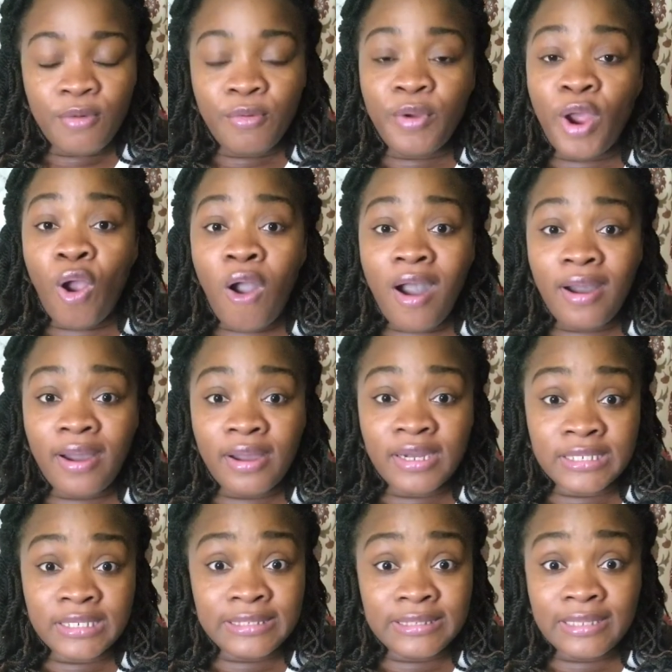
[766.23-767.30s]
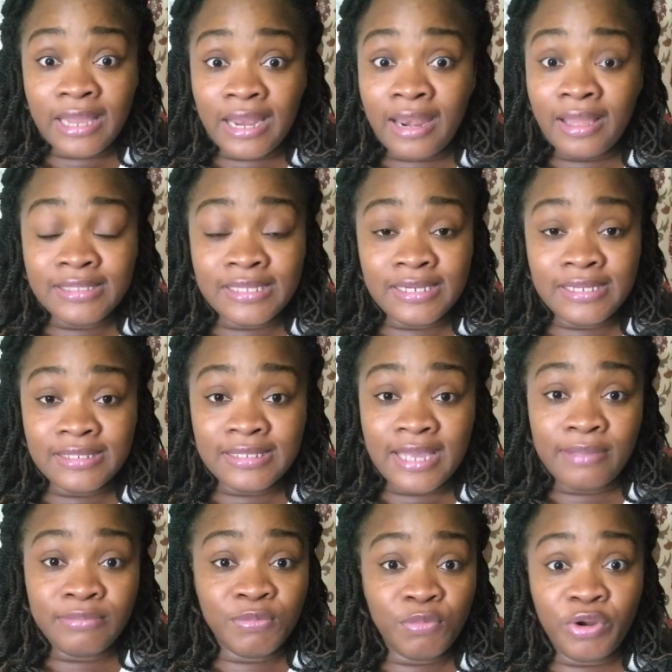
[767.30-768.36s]
we're hot a lot of the
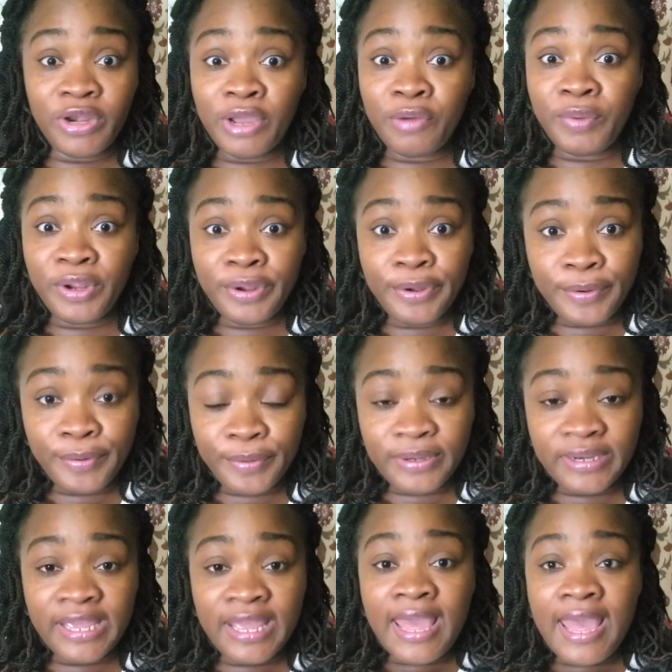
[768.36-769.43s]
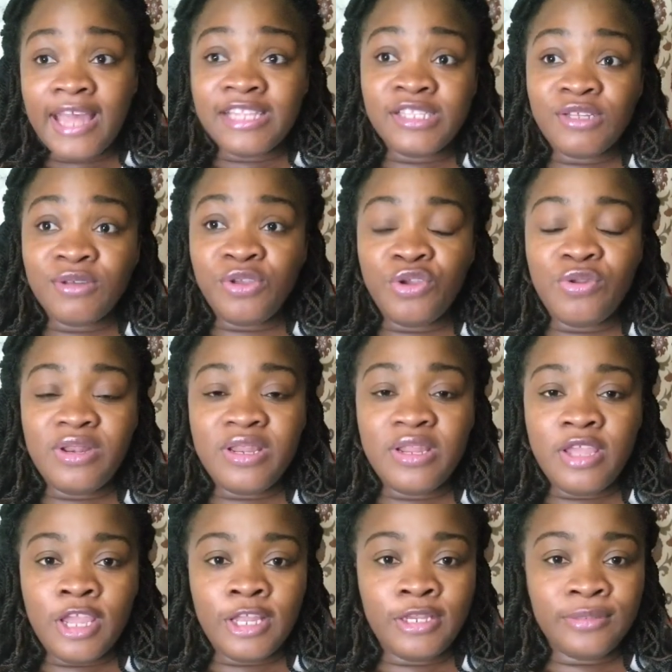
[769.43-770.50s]
time, more than we're cold, and so you
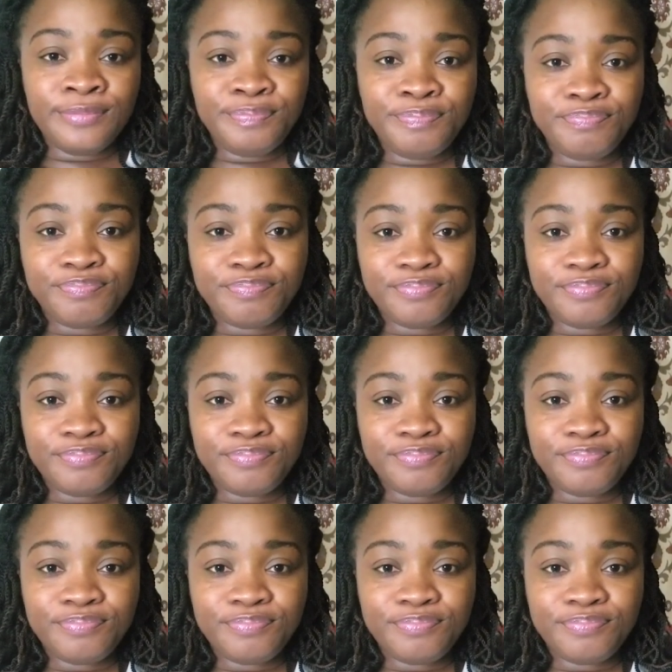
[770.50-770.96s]
need